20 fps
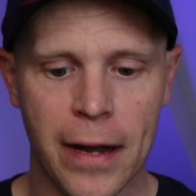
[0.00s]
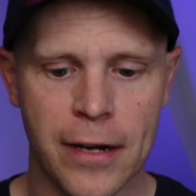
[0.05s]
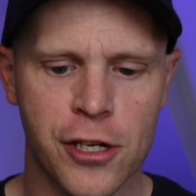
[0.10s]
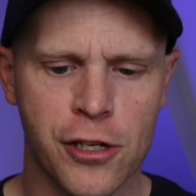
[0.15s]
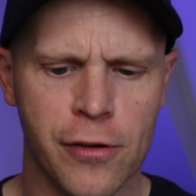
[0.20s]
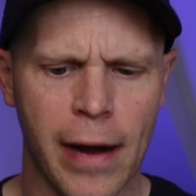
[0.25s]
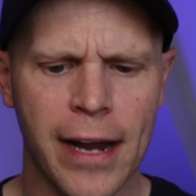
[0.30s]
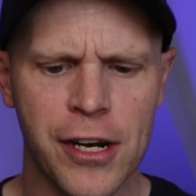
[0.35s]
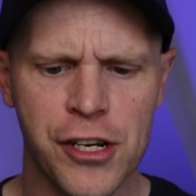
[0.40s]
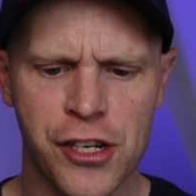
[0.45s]
and
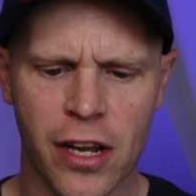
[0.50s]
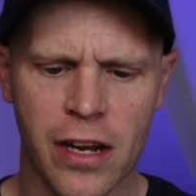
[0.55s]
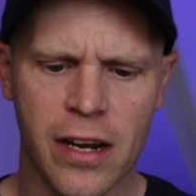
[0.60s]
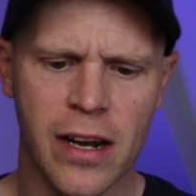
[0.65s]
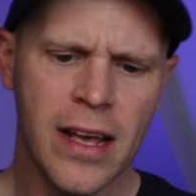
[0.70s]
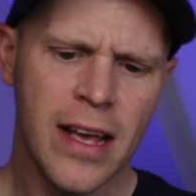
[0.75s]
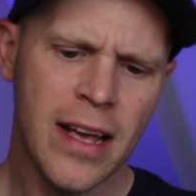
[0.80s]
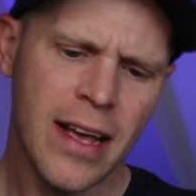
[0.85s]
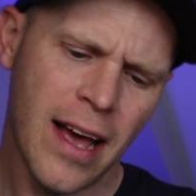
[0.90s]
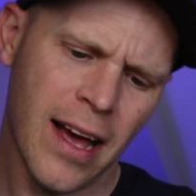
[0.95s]

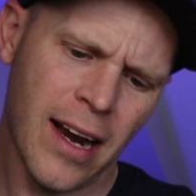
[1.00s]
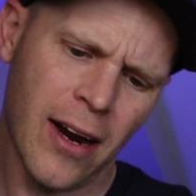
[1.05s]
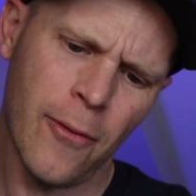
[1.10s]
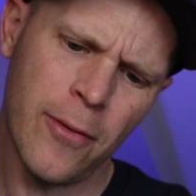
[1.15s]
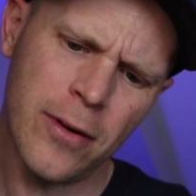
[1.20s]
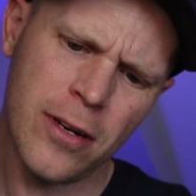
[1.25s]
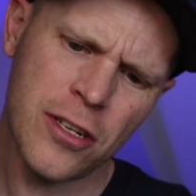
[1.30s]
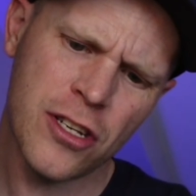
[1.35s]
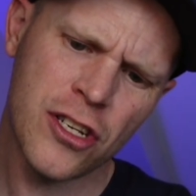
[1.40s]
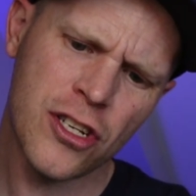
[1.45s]
traction, and I
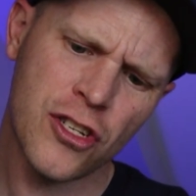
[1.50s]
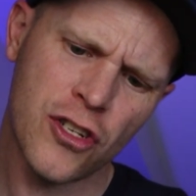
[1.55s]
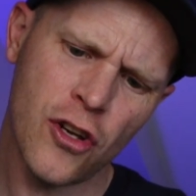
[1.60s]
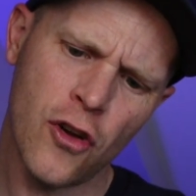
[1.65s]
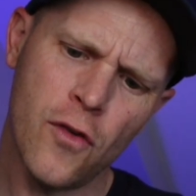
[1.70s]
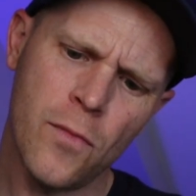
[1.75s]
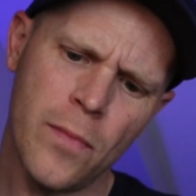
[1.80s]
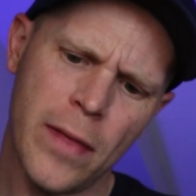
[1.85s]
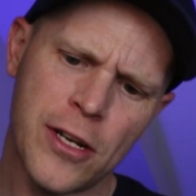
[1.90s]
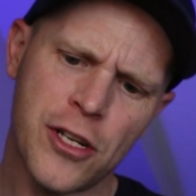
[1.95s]
would
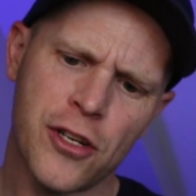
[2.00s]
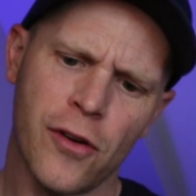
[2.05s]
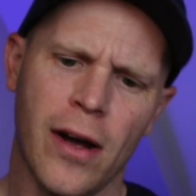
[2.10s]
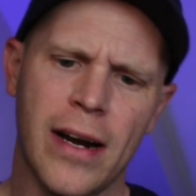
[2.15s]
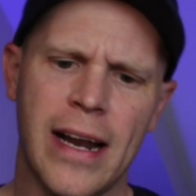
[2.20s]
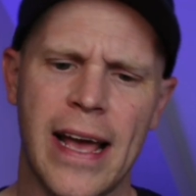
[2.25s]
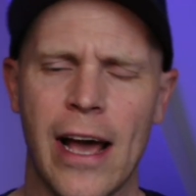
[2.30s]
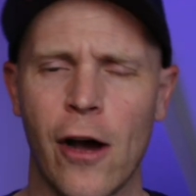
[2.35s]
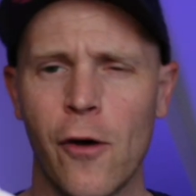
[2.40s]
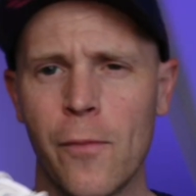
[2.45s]
assume they're
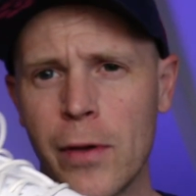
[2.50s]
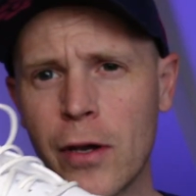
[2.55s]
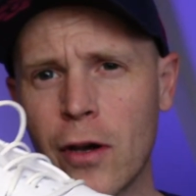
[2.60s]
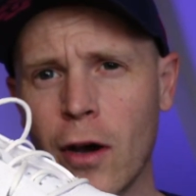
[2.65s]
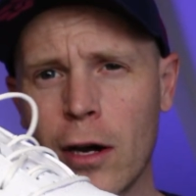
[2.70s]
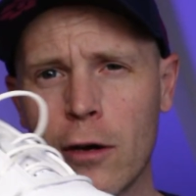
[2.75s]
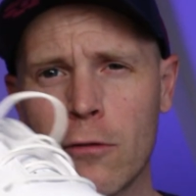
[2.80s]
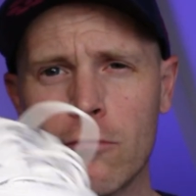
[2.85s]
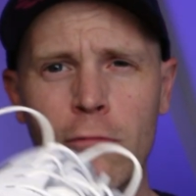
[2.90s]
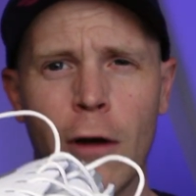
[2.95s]
trying to help you
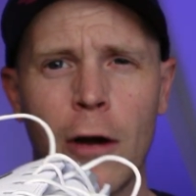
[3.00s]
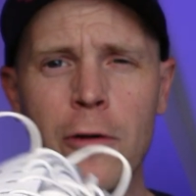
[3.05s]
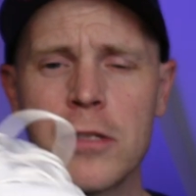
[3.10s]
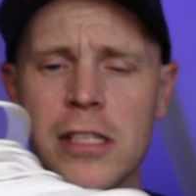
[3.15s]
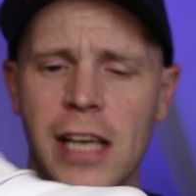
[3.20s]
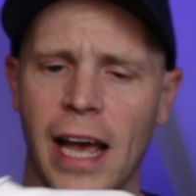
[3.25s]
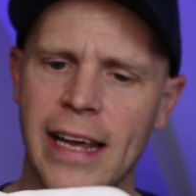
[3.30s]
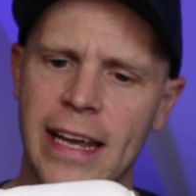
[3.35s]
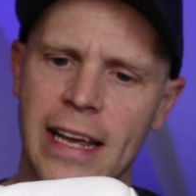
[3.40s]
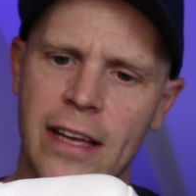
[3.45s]
kind of
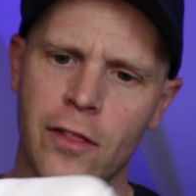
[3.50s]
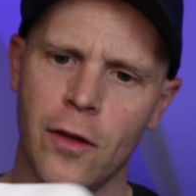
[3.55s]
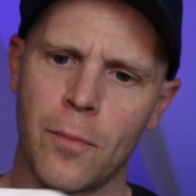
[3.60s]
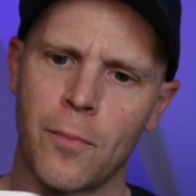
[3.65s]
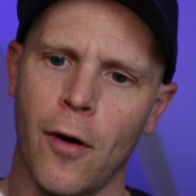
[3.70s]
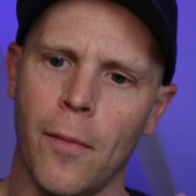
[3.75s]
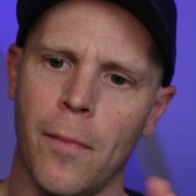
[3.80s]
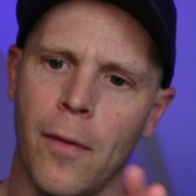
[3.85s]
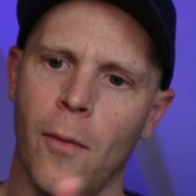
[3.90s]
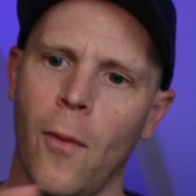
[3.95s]
rotate in the
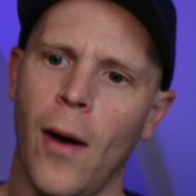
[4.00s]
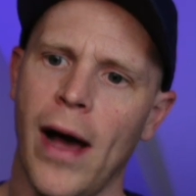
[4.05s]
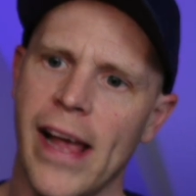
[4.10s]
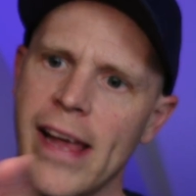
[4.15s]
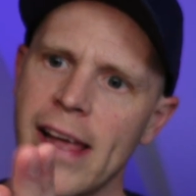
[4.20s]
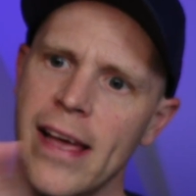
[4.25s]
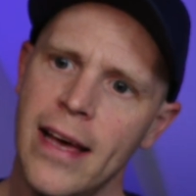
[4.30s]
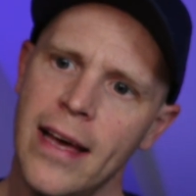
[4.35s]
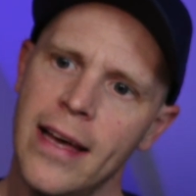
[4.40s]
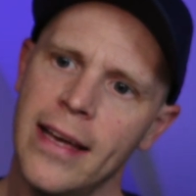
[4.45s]
proper
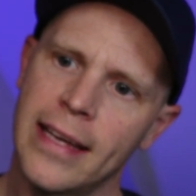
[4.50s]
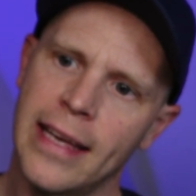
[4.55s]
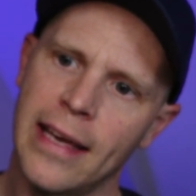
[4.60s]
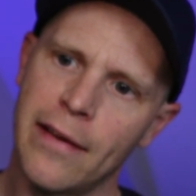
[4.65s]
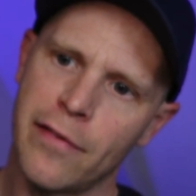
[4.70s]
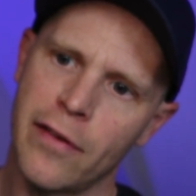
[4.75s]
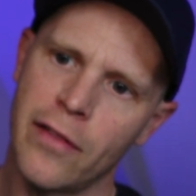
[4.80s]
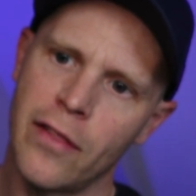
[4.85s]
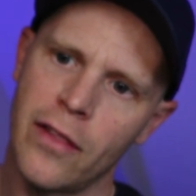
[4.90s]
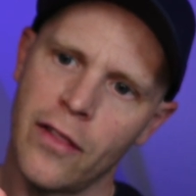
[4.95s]
way,
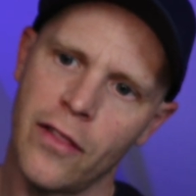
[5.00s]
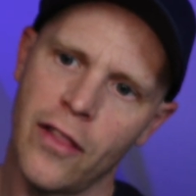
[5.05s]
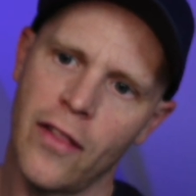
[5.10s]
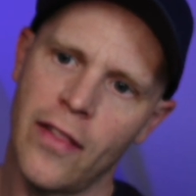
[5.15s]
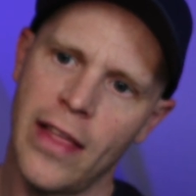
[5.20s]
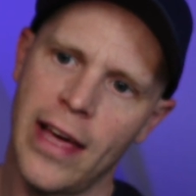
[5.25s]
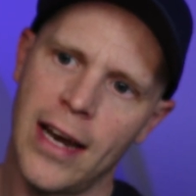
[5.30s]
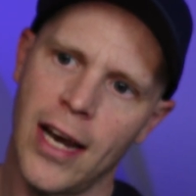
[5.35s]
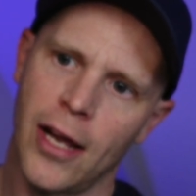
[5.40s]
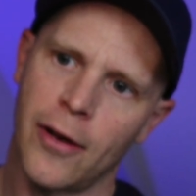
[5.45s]
given
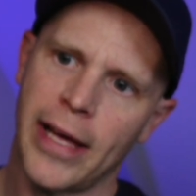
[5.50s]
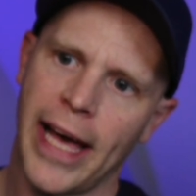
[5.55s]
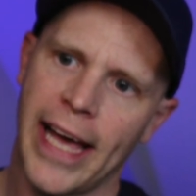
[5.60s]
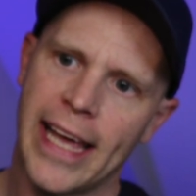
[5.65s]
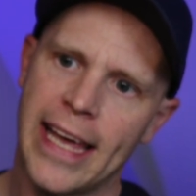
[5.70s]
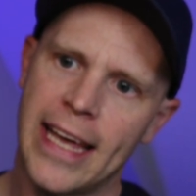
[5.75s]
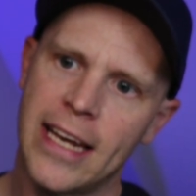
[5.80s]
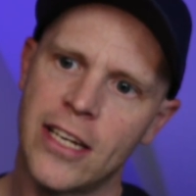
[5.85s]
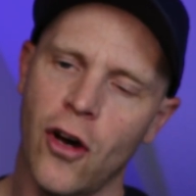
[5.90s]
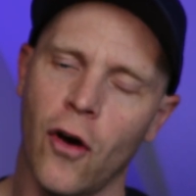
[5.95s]
that they're
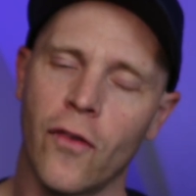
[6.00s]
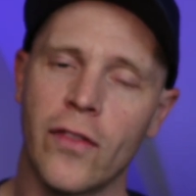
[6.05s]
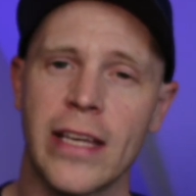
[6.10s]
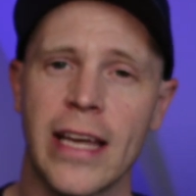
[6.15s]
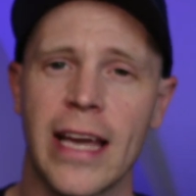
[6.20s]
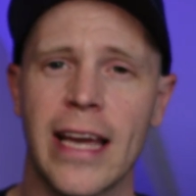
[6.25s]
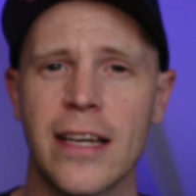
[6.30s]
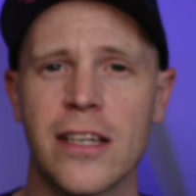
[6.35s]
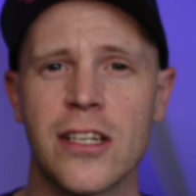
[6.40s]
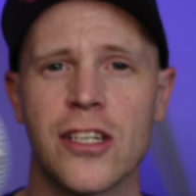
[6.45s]
located on
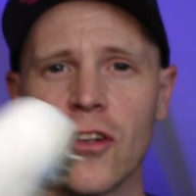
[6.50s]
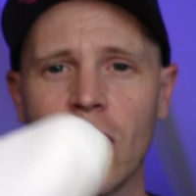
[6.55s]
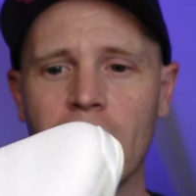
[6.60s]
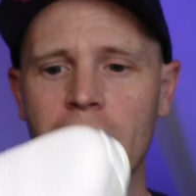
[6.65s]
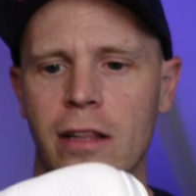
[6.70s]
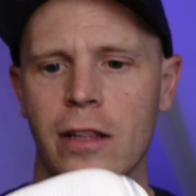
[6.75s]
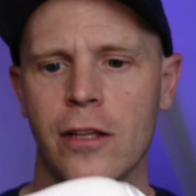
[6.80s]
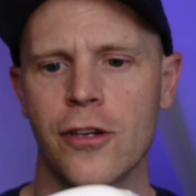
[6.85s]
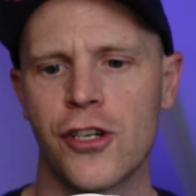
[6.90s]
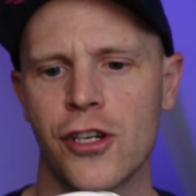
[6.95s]
the
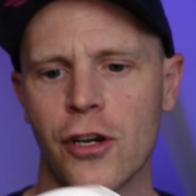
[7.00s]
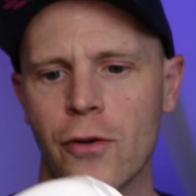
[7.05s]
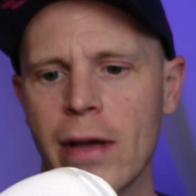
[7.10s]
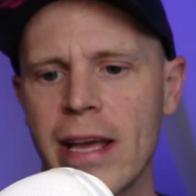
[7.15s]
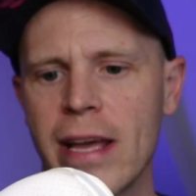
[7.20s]
inside of the shoe